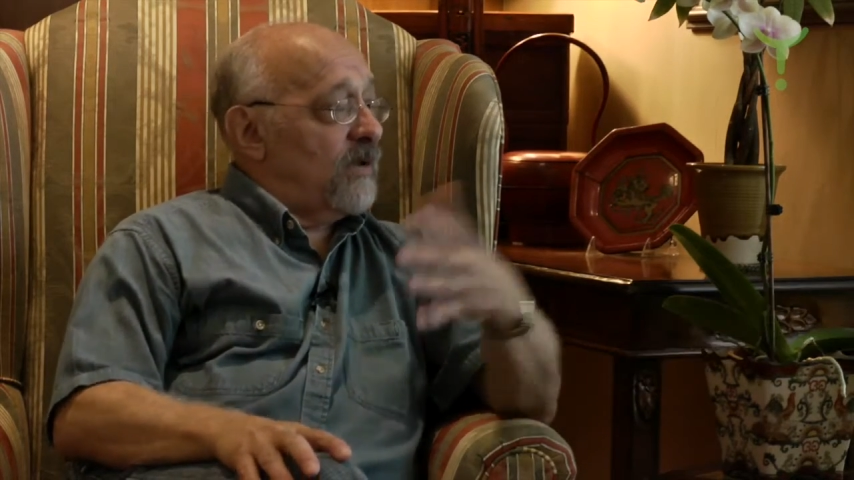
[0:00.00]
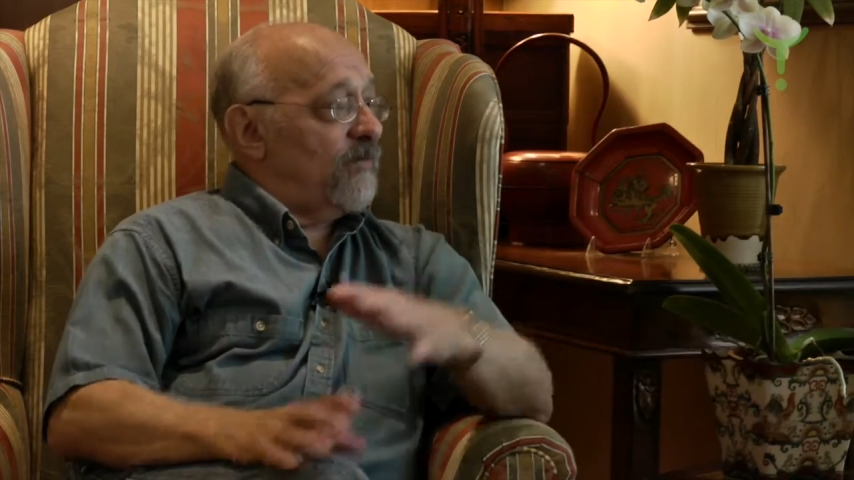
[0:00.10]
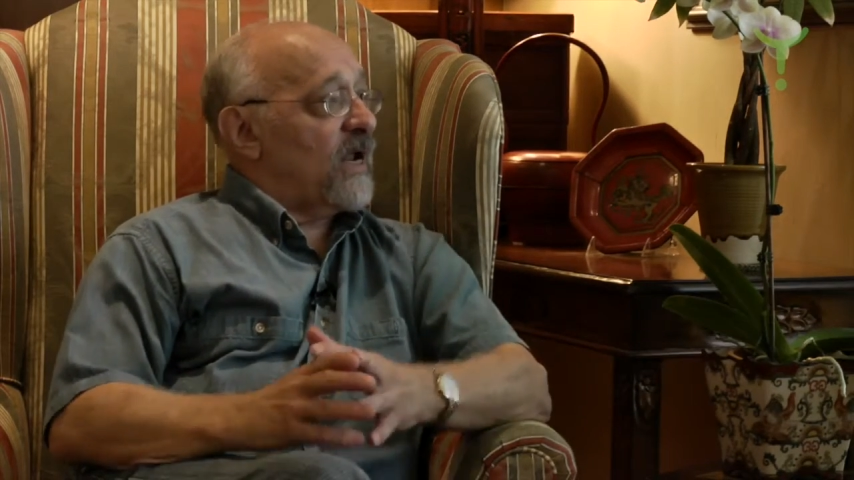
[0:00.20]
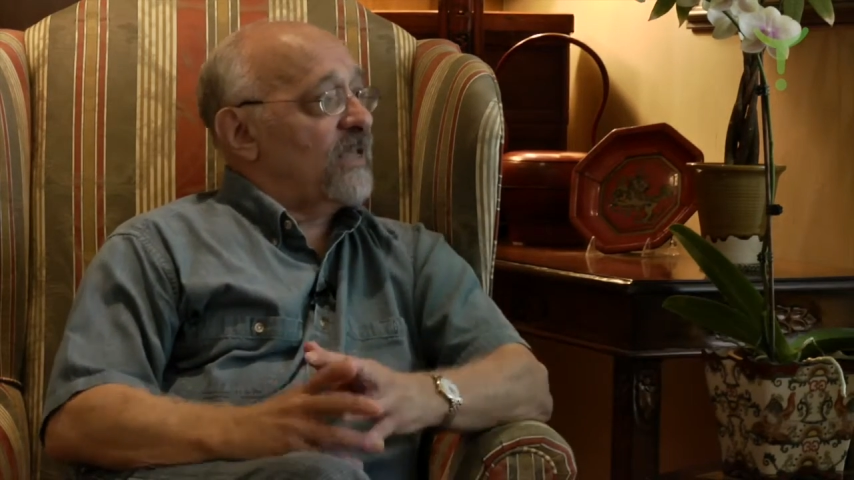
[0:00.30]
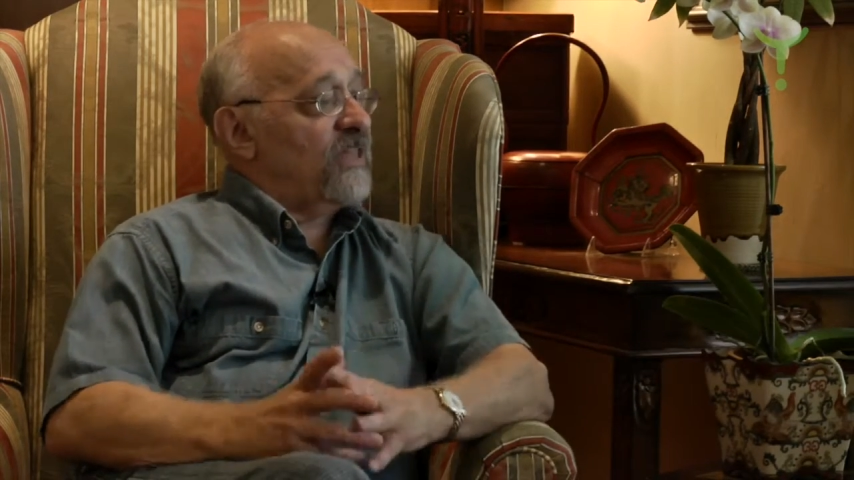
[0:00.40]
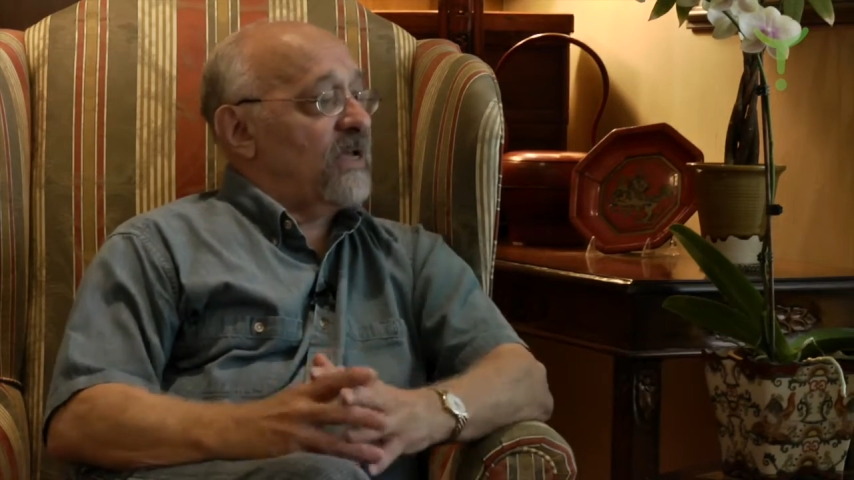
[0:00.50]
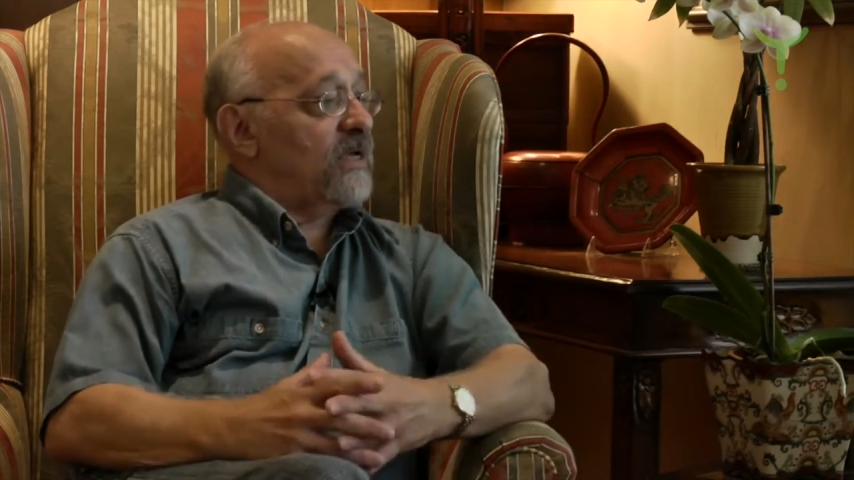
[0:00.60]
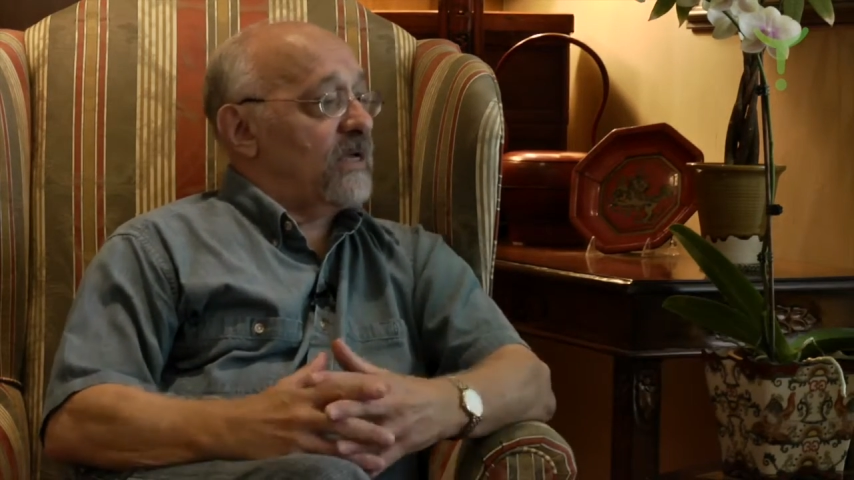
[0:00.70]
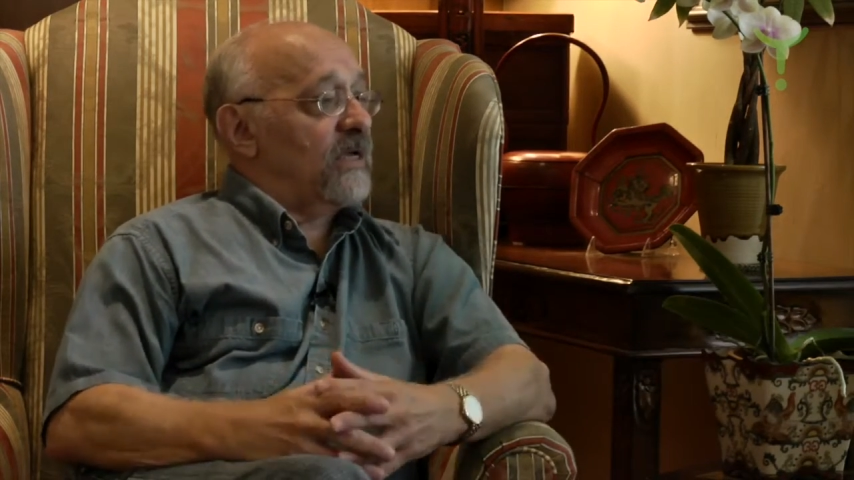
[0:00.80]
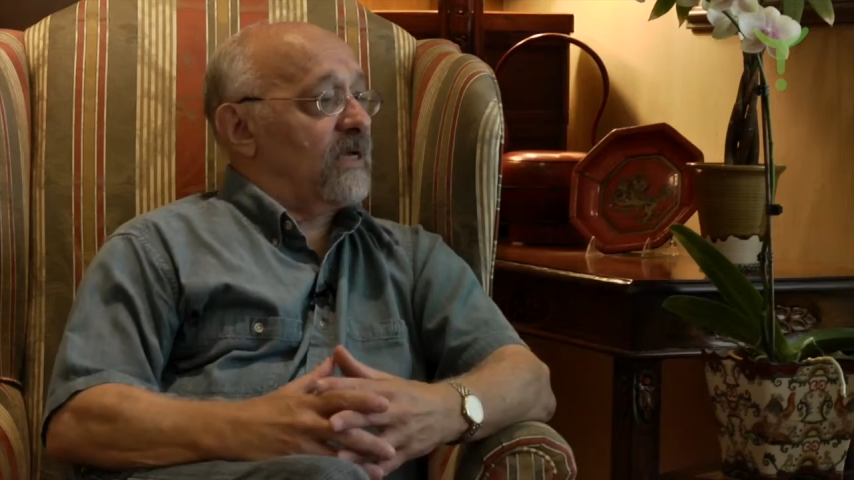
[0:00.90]
But I
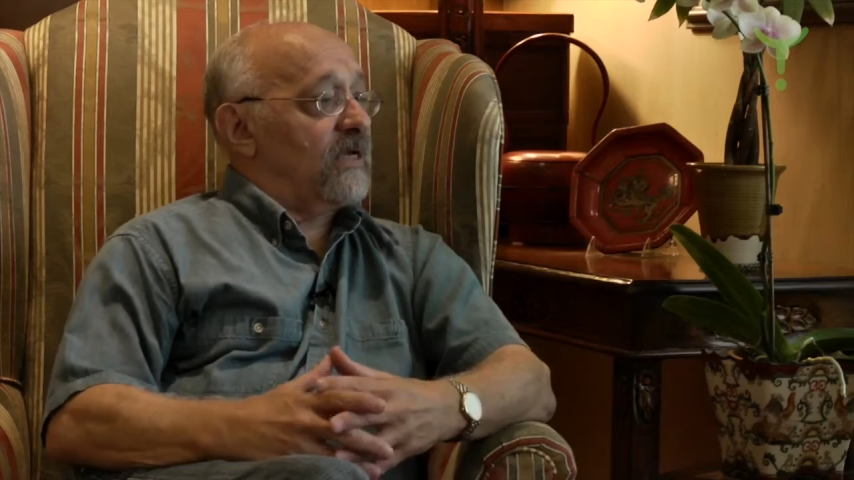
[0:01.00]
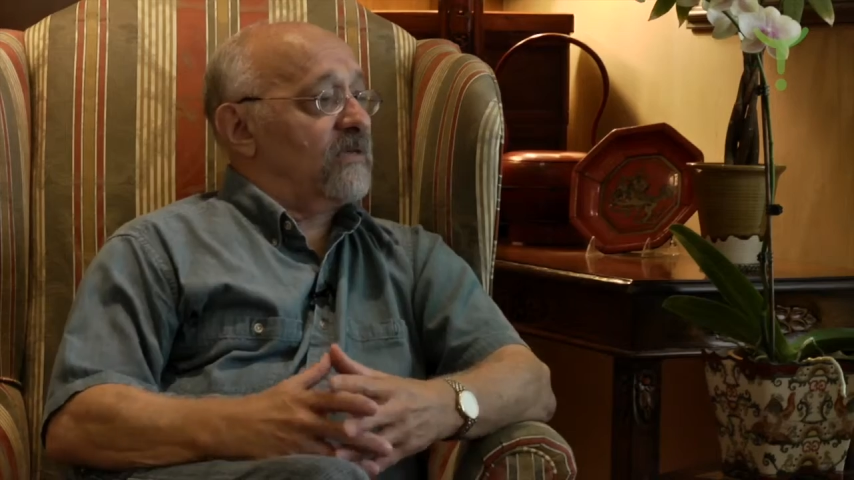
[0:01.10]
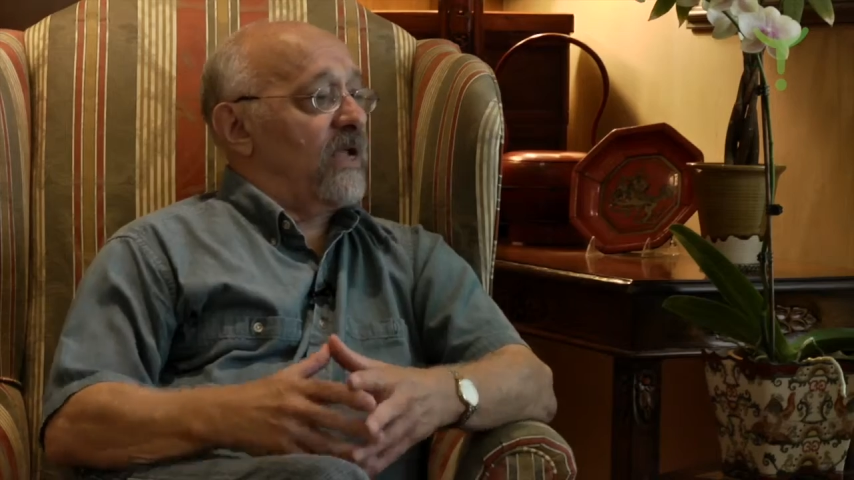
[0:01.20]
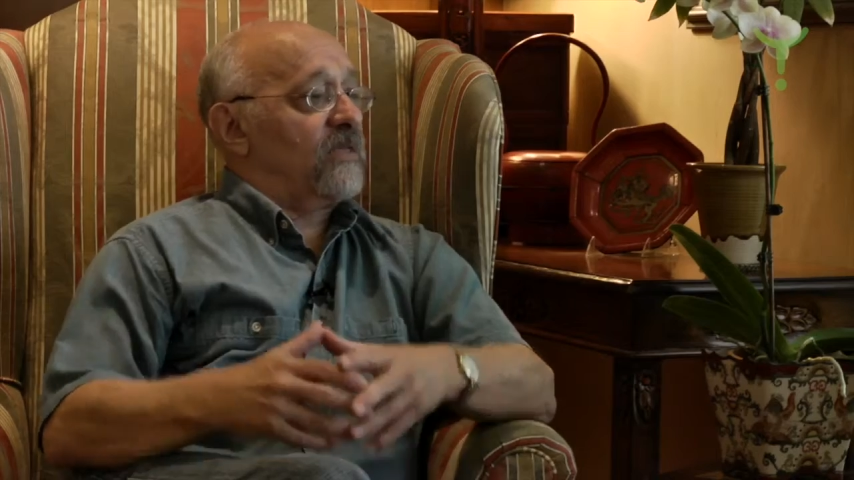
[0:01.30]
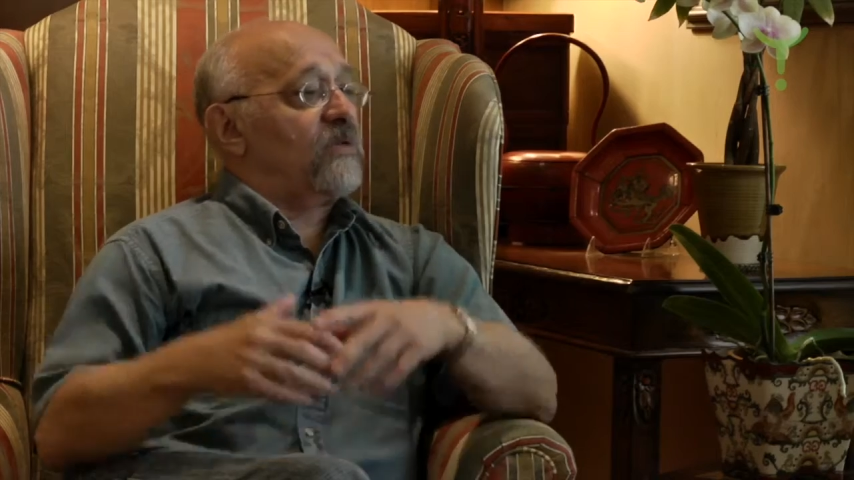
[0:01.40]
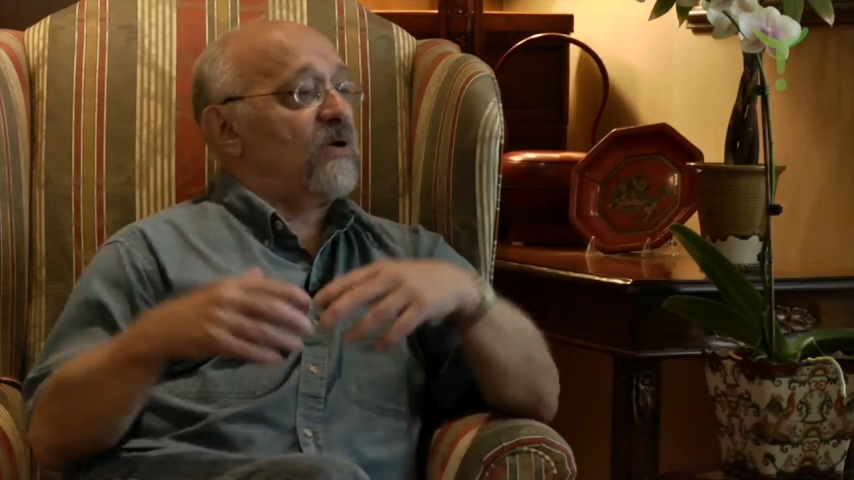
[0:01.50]
think it